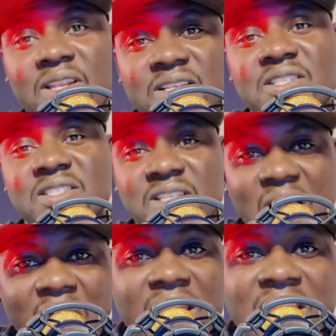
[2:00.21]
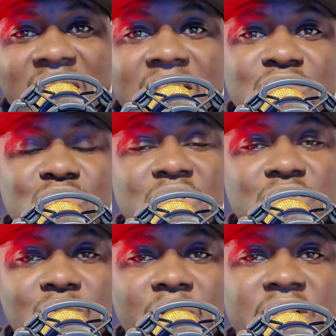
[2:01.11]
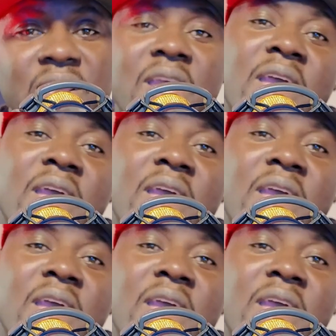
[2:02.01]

but this is another twist to it.